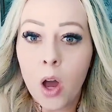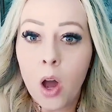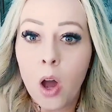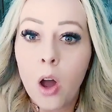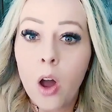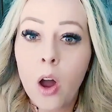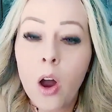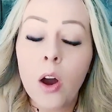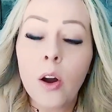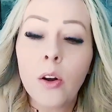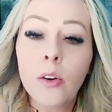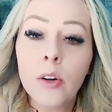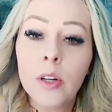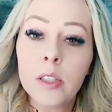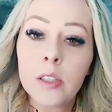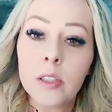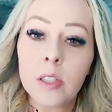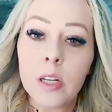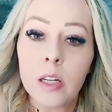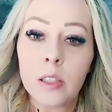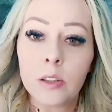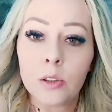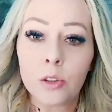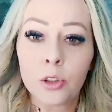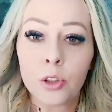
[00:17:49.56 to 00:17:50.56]
our
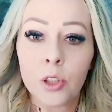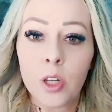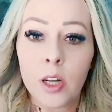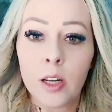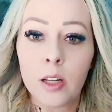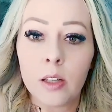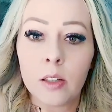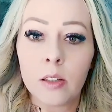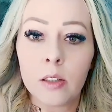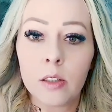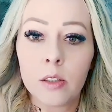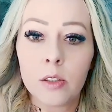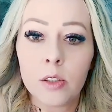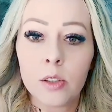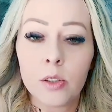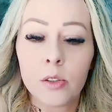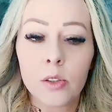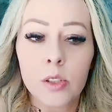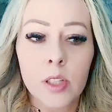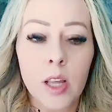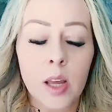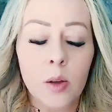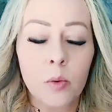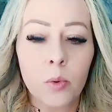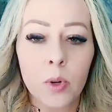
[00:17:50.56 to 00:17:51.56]
attention to
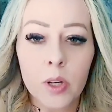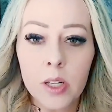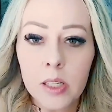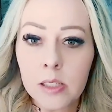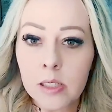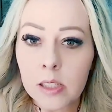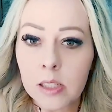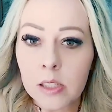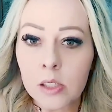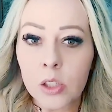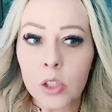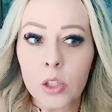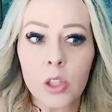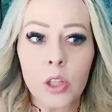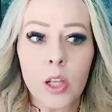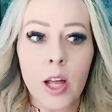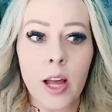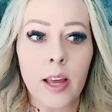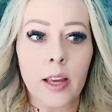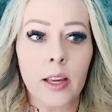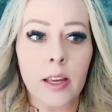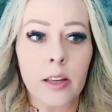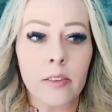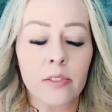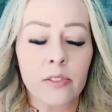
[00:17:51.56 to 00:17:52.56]
say, what does this look
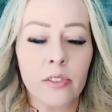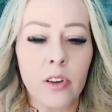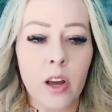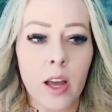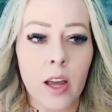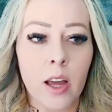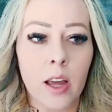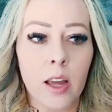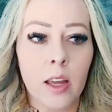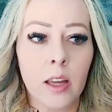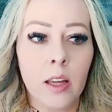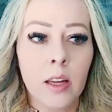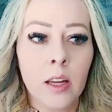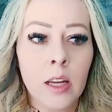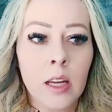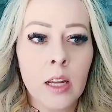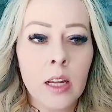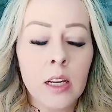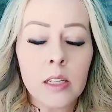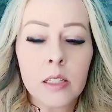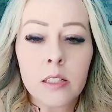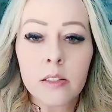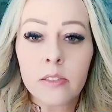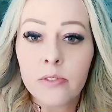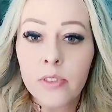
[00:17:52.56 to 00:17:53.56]
like if I
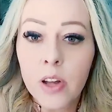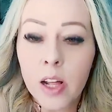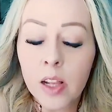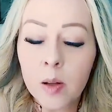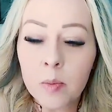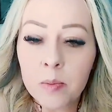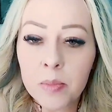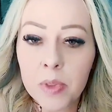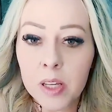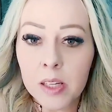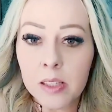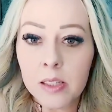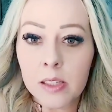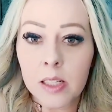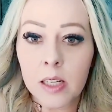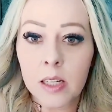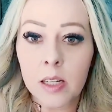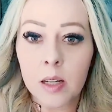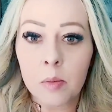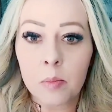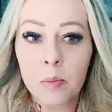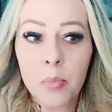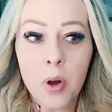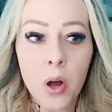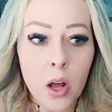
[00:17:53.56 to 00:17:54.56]
develop this in
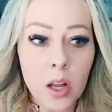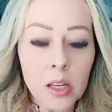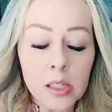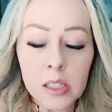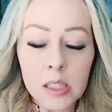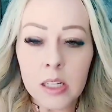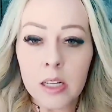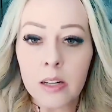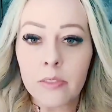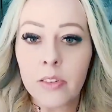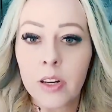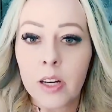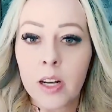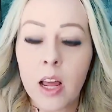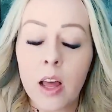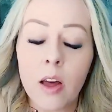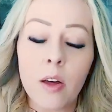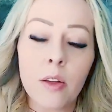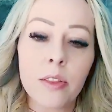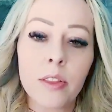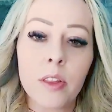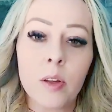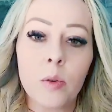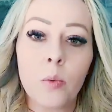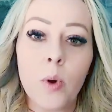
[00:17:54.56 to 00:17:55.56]
a positive and a
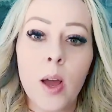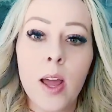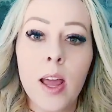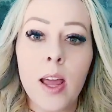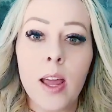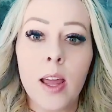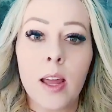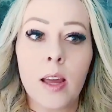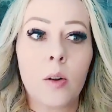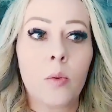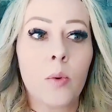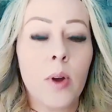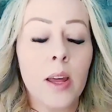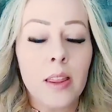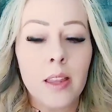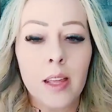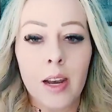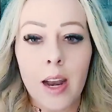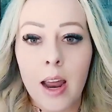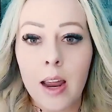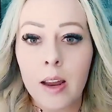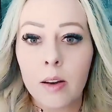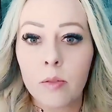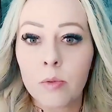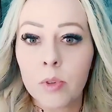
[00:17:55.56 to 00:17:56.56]
healthy way, a way that
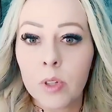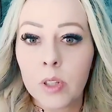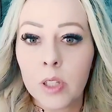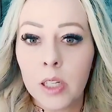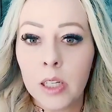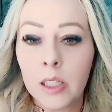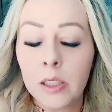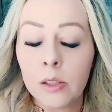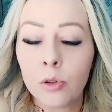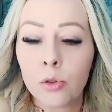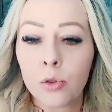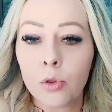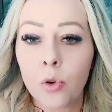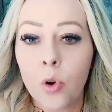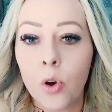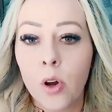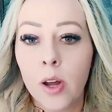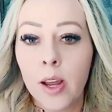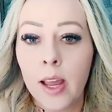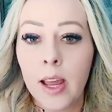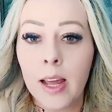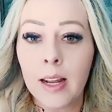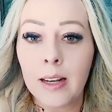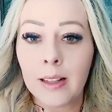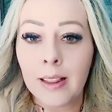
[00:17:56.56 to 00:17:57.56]
I really
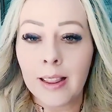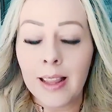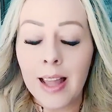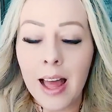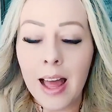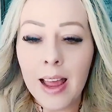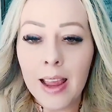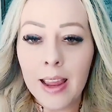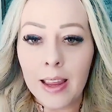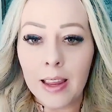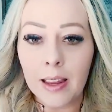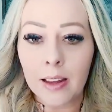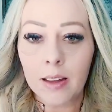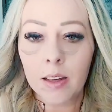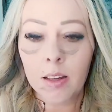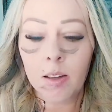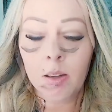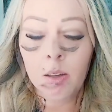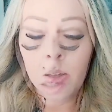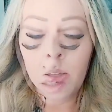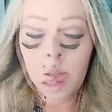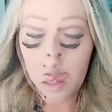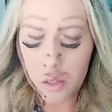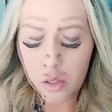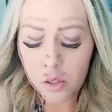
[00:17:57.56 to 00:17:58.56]
enjoy and like?
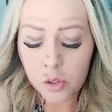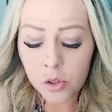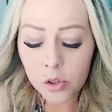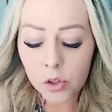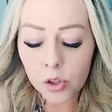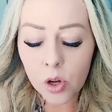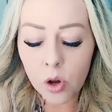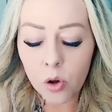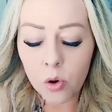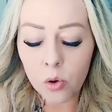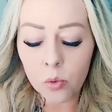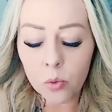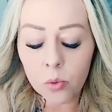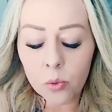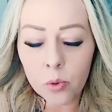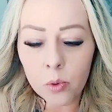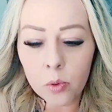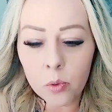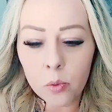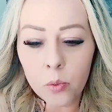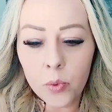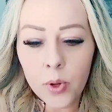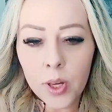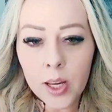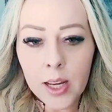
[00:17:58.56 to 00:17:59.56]
So
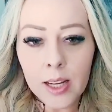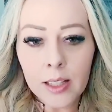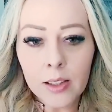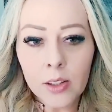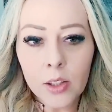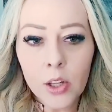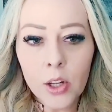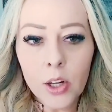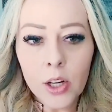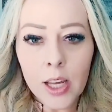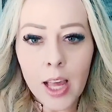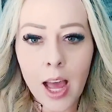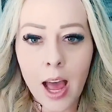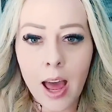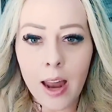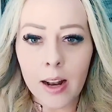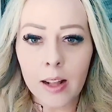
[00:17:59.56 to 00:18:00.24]
we can look at